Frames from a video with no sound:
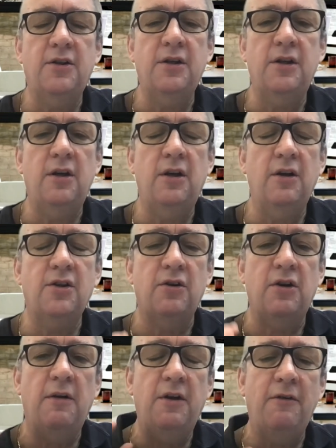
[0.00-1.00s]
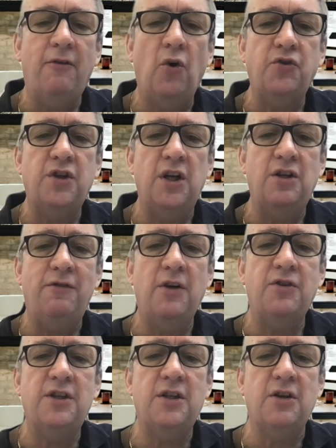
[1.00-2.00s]
your voltage, your
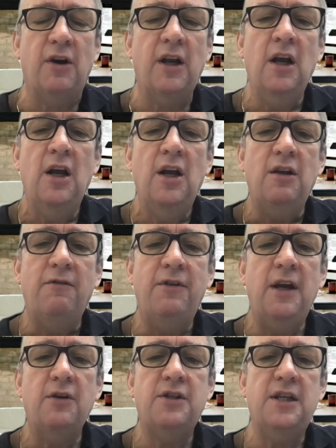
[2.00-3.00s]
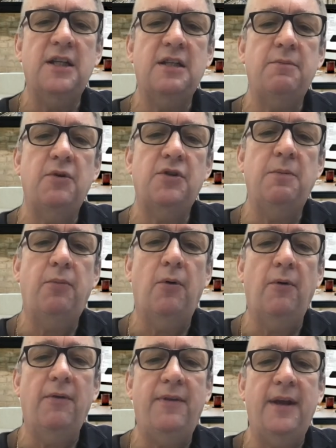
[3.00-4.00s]
VOC, sorry. Your VOC is the most
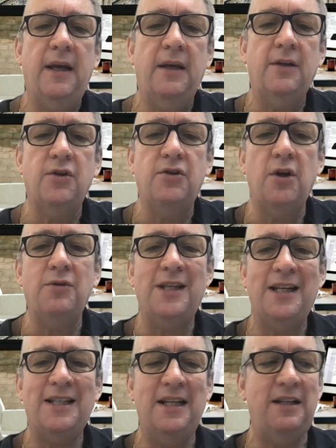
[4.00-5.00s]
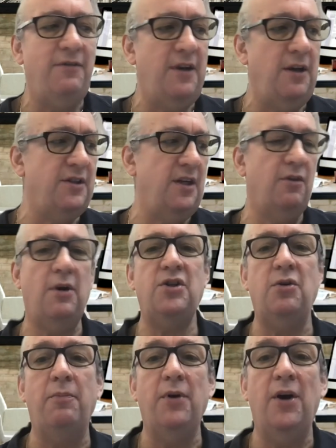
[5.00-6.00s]
important thing, so don't exceed the VOC,
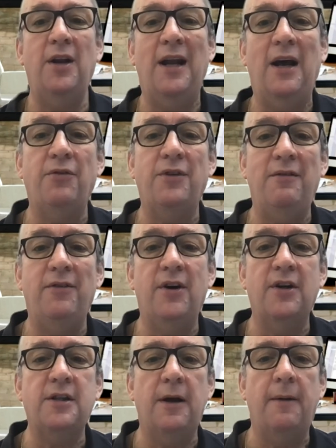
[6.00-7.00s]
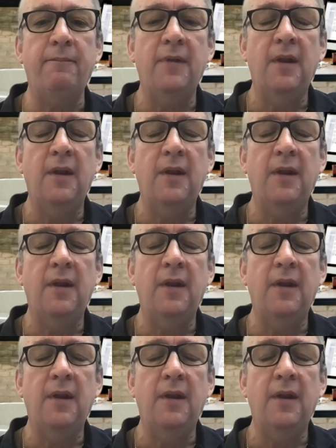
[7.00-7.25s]
otherwise you'll burn out the inverter.